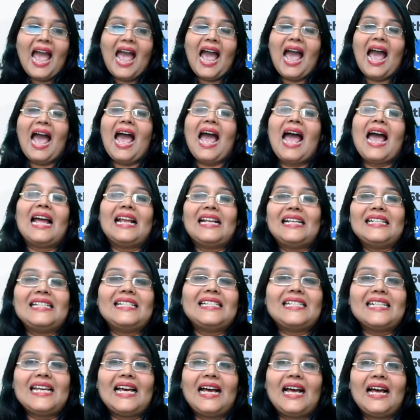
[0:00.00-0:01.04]

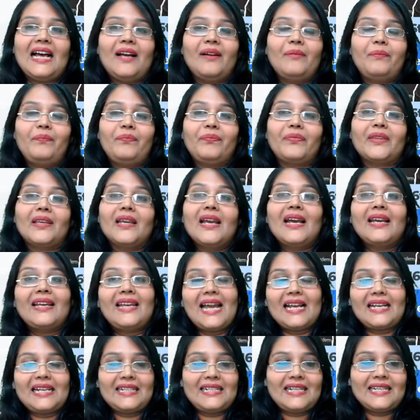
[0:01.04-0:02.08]
and um,
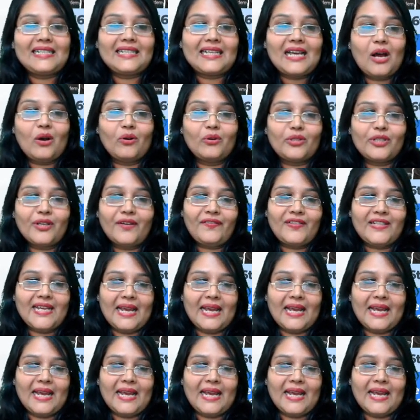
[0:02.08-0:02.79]
get a discount of